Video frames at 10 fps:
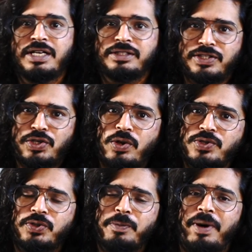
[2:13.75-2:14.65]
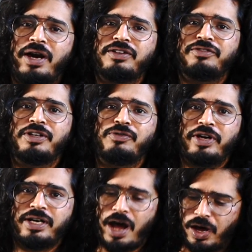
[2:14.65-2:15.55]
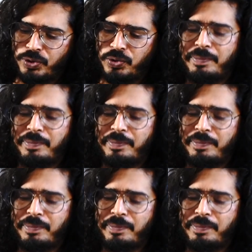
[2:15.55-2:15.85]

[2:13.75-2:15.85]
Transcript: This is also the part of the film where Anu